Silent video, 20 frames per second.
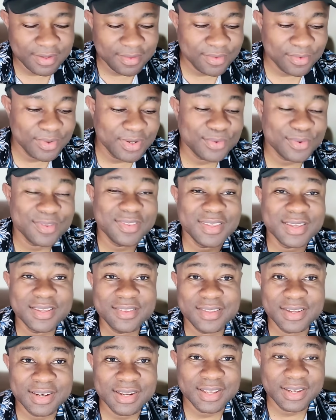So it was
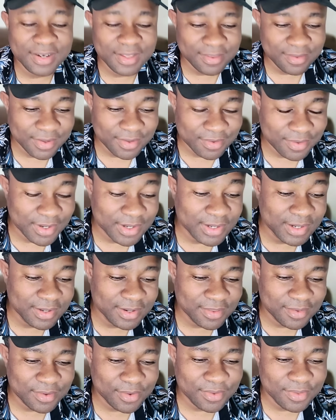yesterday they
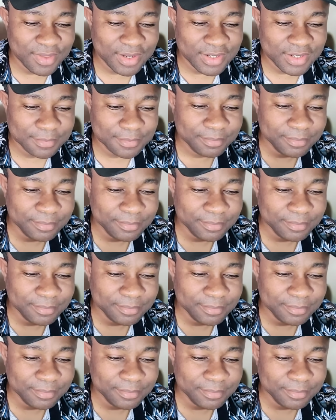disclosed it.